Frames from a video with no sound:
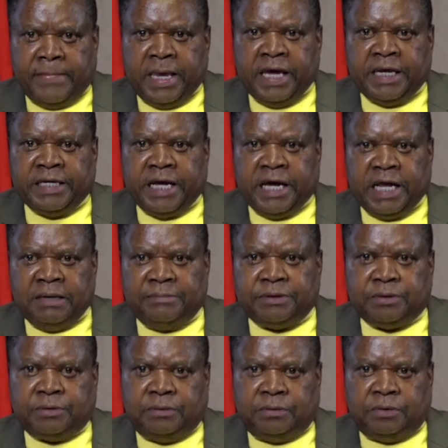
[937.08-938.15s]
and
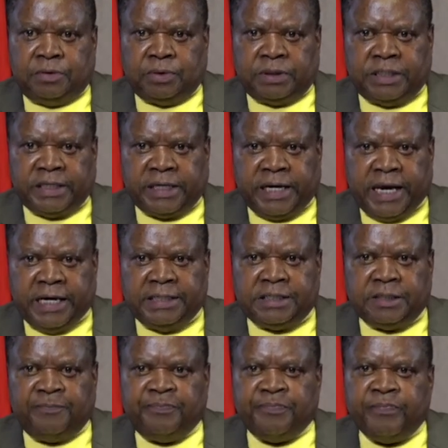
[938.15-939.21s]
helped to create